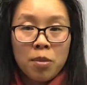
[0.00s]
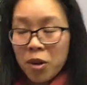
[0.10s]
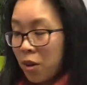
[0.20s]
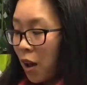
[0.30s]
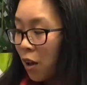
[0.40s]
I
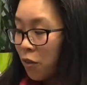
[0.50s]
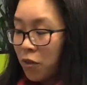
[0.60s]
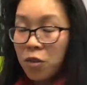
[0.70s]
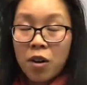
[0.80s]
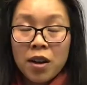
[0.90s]
don't have
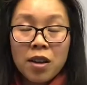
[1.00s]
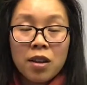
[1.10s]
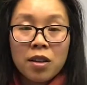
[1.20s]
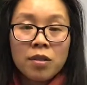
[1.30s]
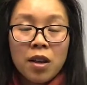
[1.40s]
it right
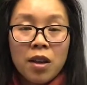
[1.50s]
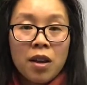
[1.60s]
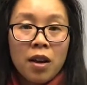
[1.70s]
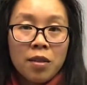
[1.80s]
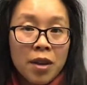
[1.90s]
here
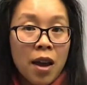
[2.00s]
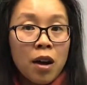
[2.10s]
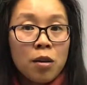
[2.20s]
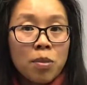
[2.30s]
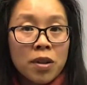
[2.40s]

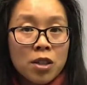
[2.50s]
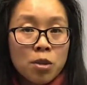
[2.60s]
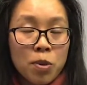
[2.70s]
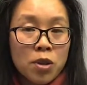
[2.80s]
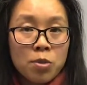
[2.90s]
now, but this is
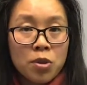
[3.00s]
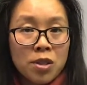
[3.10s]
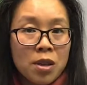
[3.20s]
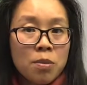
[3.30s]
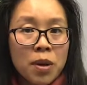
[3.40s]
possible because
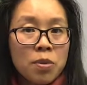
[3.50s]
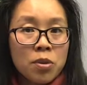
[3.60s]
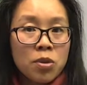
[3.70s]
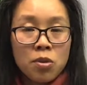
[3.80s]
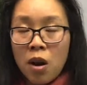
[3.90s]
some people
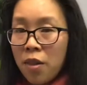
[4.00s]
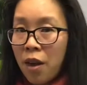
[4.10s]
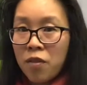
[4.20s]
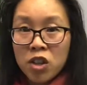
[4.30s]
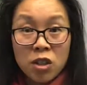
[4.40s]
who either
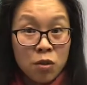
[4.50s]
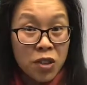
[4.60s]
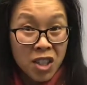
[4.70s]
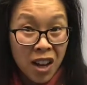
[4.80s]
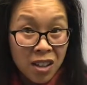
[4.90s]
have a
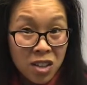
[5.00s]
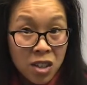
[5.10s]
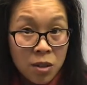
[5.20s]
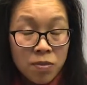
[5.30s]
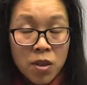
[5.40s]
shellfish
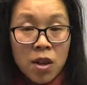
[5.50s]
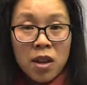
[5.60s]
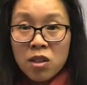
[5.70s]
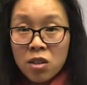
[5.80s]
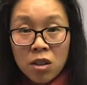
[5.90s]
allergy,
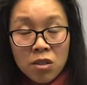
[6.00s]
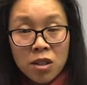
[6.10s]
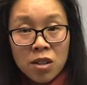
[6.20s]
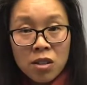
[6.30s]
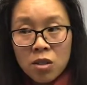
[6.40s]

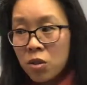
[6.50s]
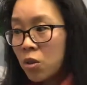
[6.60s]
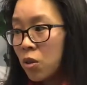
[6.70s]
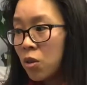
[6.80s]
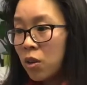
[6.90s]
intolerance,
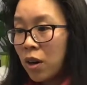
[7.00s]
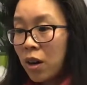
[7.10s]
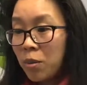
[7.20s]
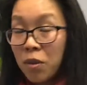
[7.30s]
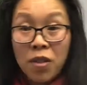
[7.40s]
or
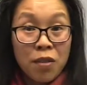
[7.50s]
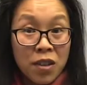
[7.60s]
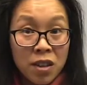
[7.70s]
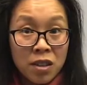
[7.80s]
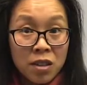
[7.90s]
if they're
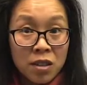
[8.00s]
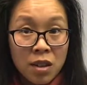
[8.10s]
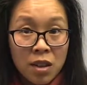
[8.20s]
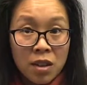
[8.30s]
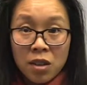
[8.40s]
vegan,
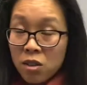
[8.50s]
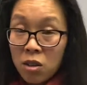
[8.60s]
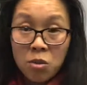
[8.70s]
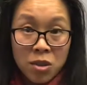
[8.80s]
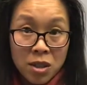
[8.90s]
they
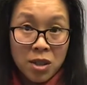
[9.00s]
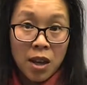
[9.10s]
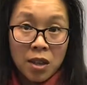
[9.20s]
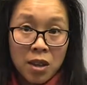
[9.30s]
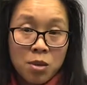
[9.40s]
don't want to
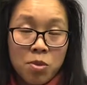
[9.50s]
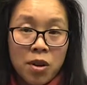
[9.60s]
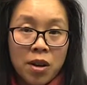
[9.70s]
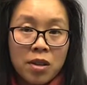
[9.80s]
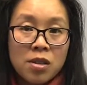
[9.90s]
take these
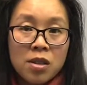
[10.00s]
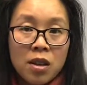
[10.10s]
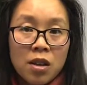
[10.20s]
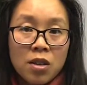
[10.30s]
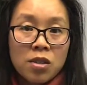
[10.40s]
products.
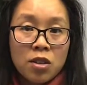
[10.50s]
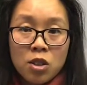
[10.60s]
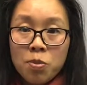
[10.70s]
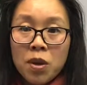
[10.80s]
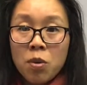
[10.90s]
So
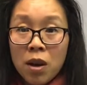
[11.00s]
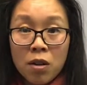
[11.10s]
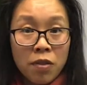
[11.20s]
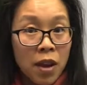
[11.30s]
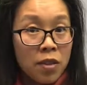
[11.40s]
just be aware
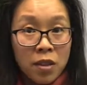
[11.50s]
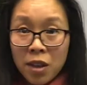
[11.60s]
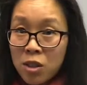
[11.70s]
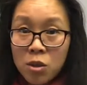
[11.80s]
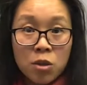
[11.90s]
of that
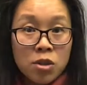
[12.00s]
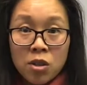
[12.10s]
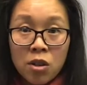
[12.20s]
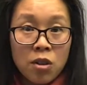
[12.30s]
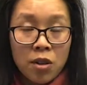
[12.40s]
that's
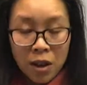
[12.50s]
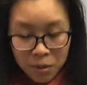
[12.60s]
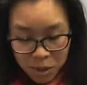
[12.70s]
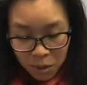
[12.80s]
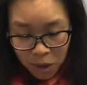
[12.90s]
also
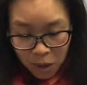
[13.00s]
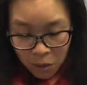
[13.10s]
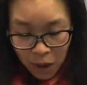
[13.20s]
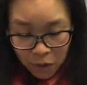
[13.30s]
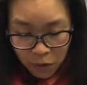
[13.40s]
something that we
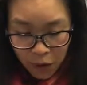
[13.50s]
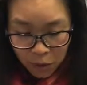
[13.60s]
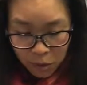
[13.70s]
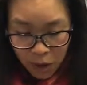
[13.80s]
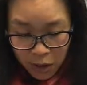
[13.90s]
have
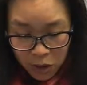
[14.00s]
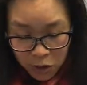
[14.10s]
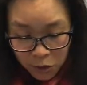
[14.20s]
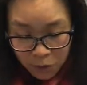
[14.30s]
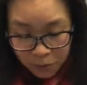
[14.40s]
available at
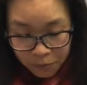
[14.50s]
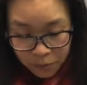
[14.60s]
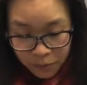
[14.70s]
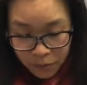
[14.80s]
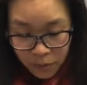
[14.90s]
Atune.
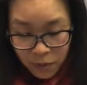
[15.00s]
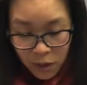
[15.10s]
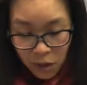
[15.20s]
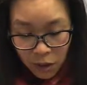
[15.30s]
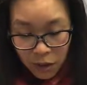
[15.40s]

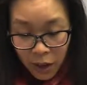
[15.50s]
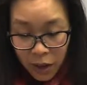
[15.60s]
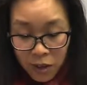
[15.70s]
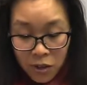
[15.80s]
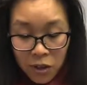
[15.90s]

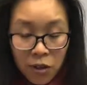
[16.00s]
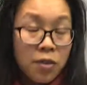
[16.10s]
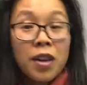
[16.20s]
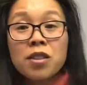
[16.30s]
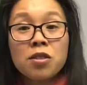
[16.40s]
Okay, so
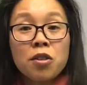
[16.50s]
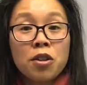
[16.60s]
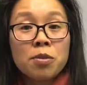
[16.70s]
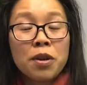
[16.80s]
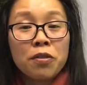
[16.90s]
that's
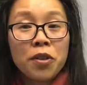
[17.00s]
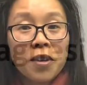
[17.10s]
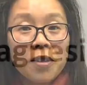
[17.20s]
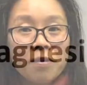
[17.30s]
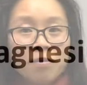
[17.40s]
glucosamine for you.